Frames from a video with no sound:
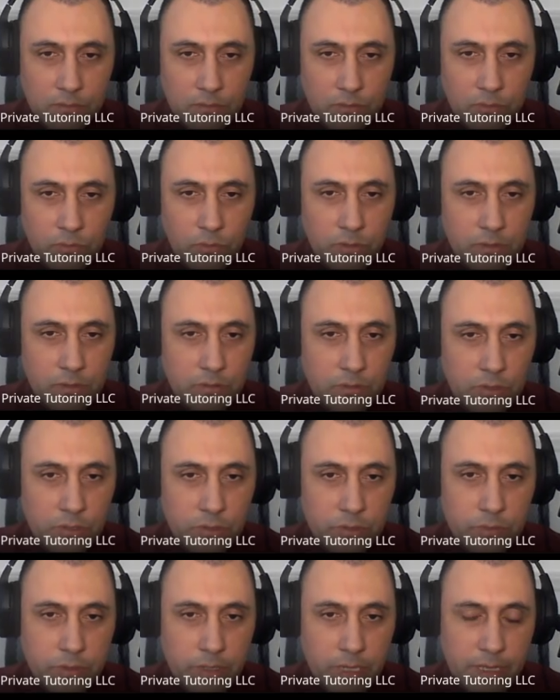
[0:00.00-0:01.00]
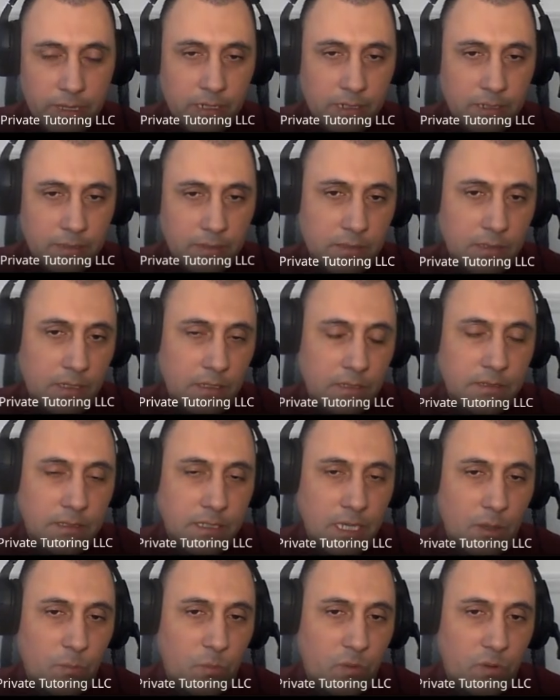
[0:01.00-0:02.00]
You in
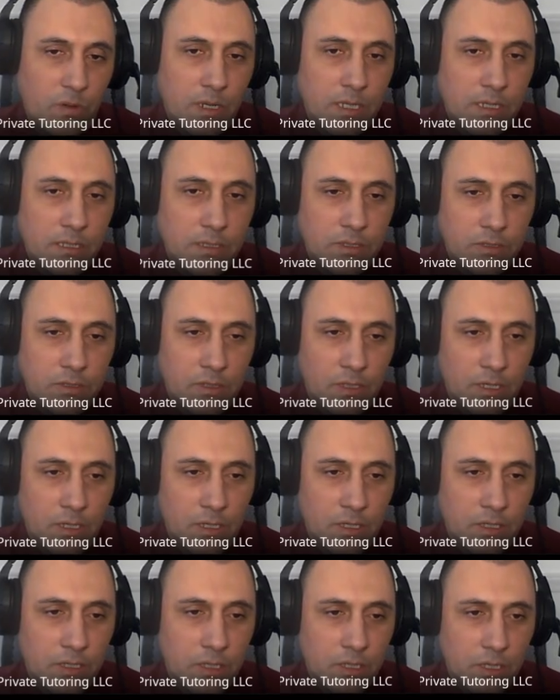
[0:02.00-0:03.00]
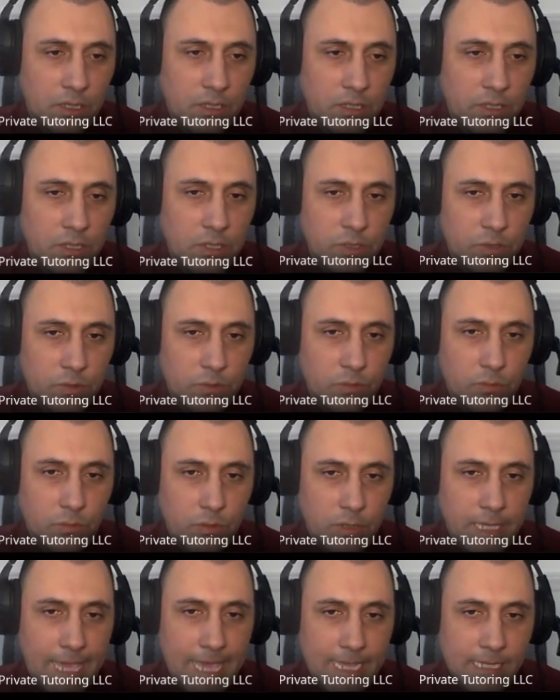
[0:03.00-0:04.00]
example is, you
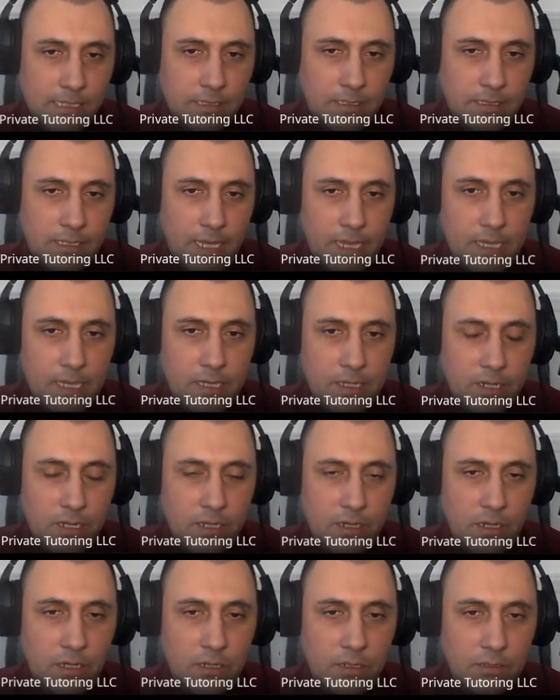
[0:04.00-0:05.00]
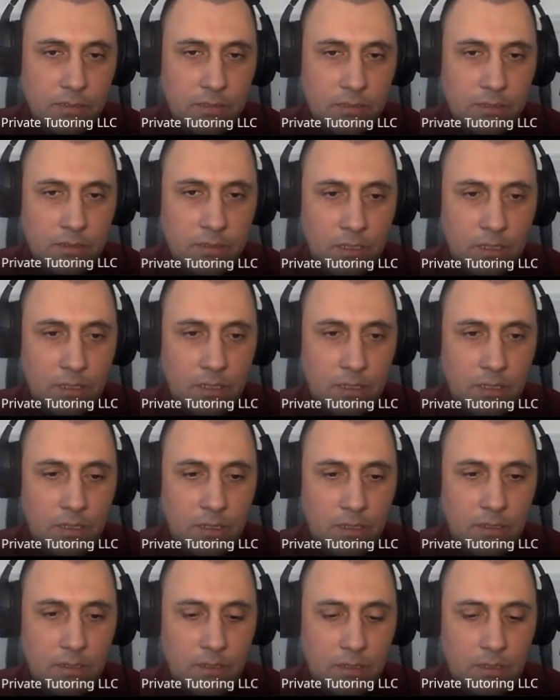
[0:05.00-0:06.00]
can't say in English,
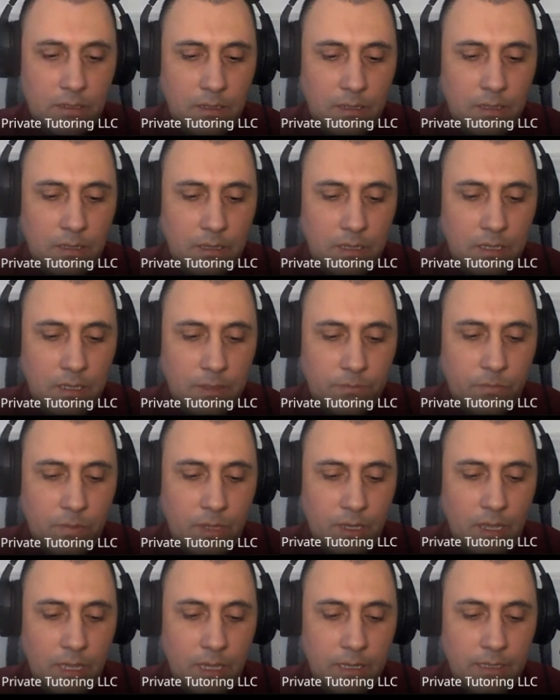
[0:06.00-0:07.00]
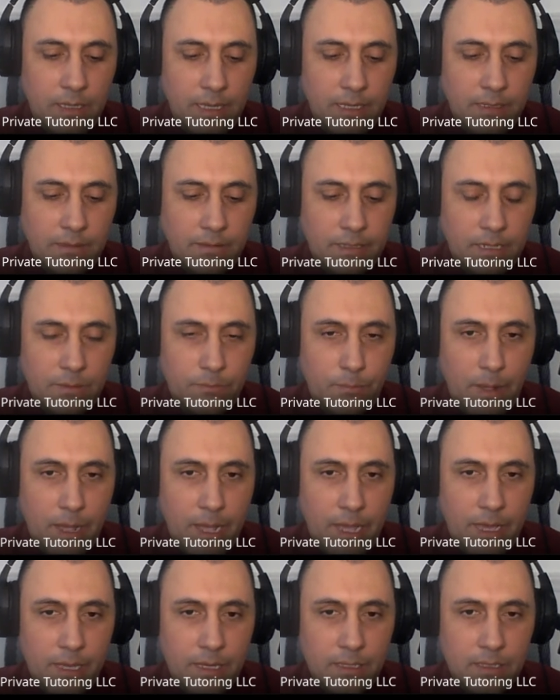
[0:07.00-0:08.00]
I enter
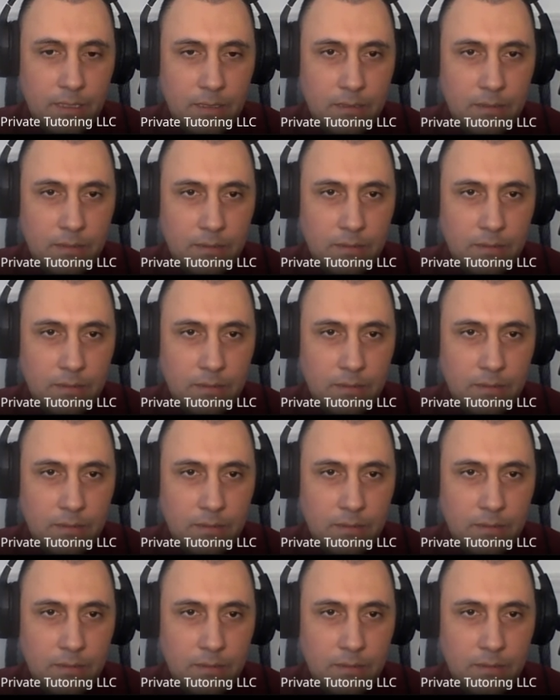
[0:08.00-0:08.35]
by